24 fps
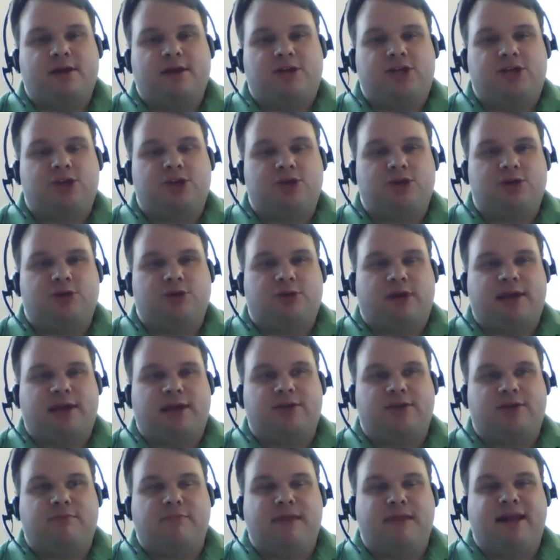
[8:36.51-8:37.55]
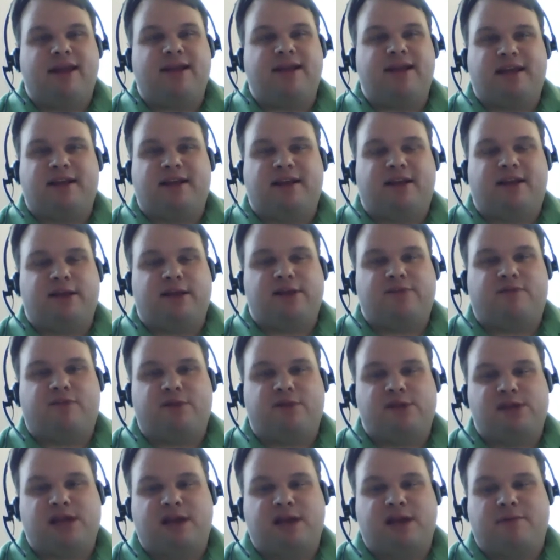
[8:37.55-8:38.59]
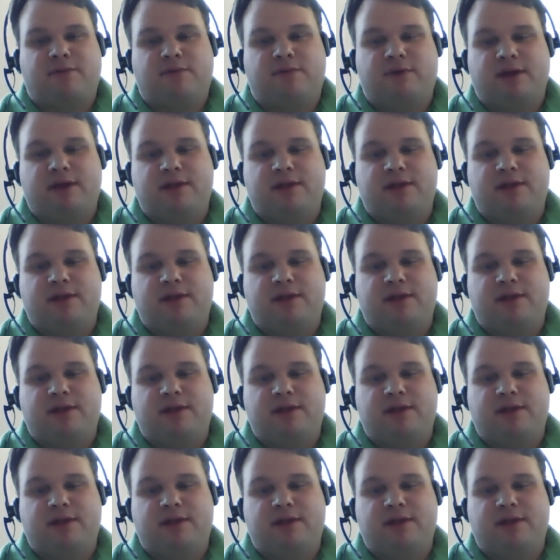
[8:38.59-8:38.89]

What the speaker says: to your metadata list, for example,